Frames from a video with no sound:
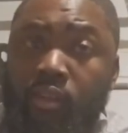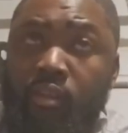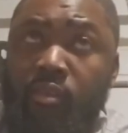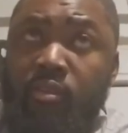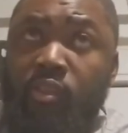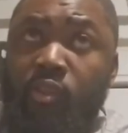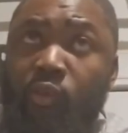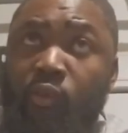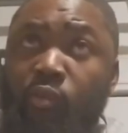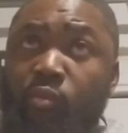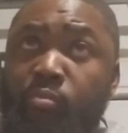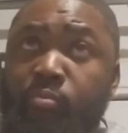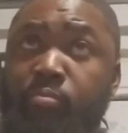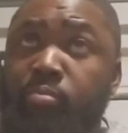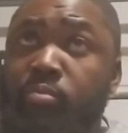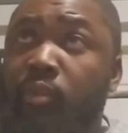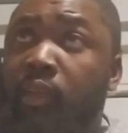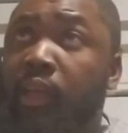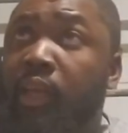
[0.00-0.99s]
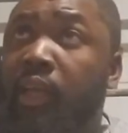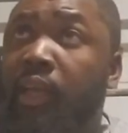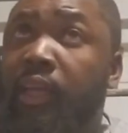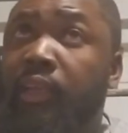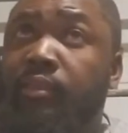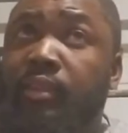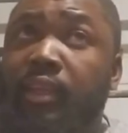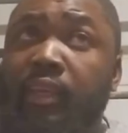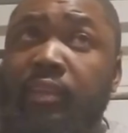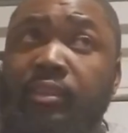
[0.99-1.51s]
so
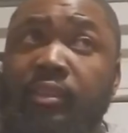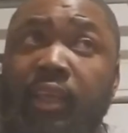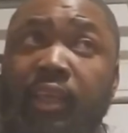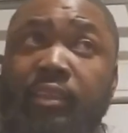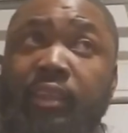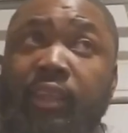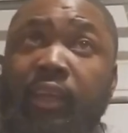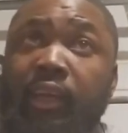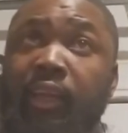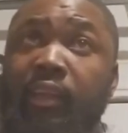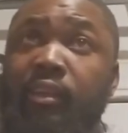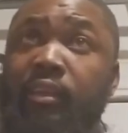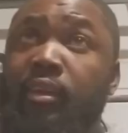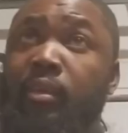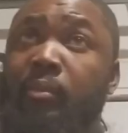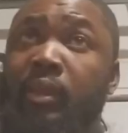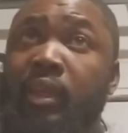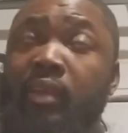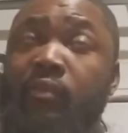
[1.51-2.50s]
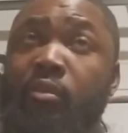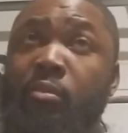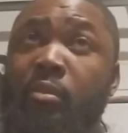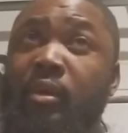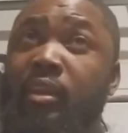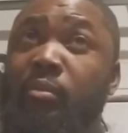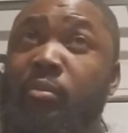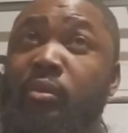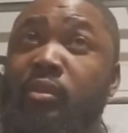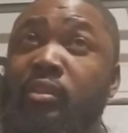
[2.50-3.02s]
I think I look up to
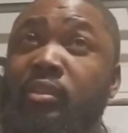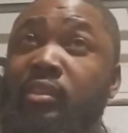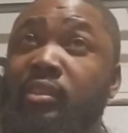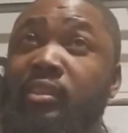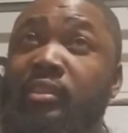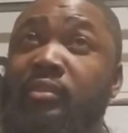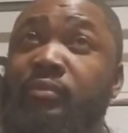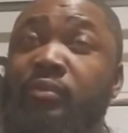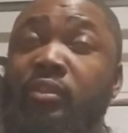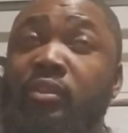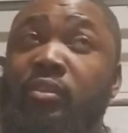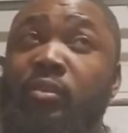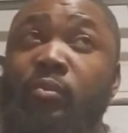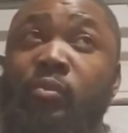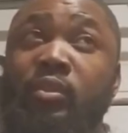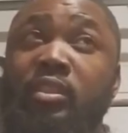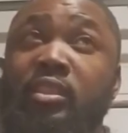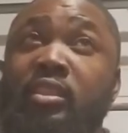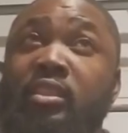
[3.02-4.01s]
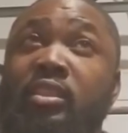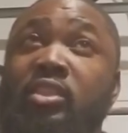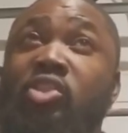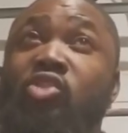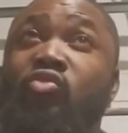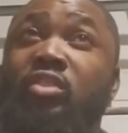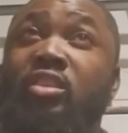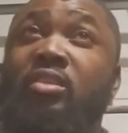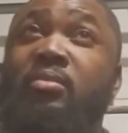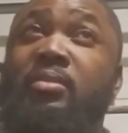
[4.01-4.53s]
everybody, but for some reason in the
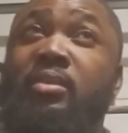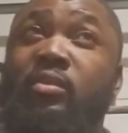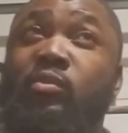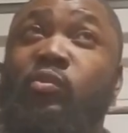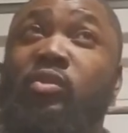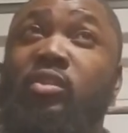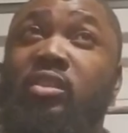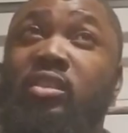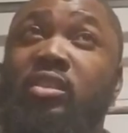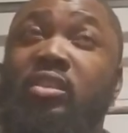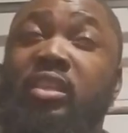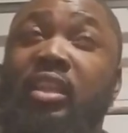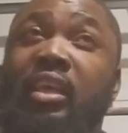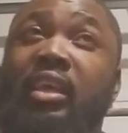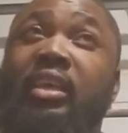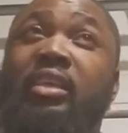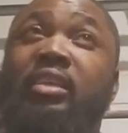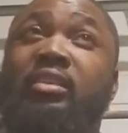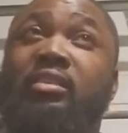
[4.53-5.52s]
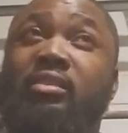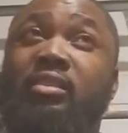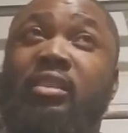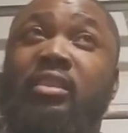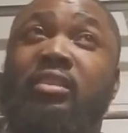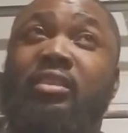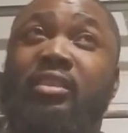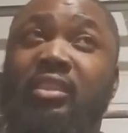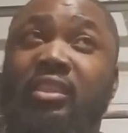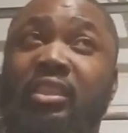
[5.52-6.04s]
dream he was just like
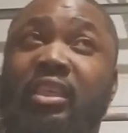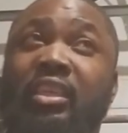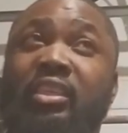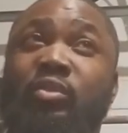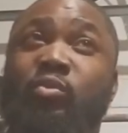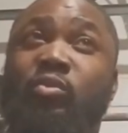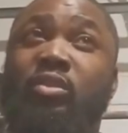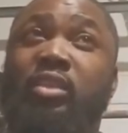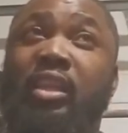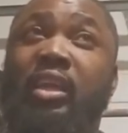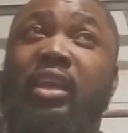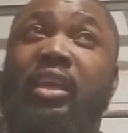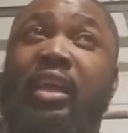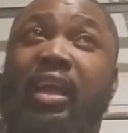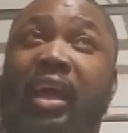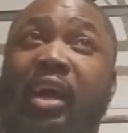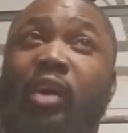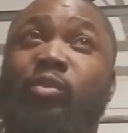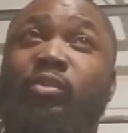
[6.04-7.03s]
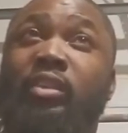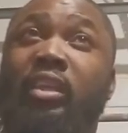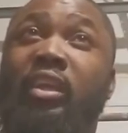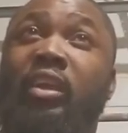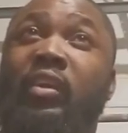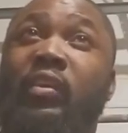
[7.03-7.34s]
his chest was like out there,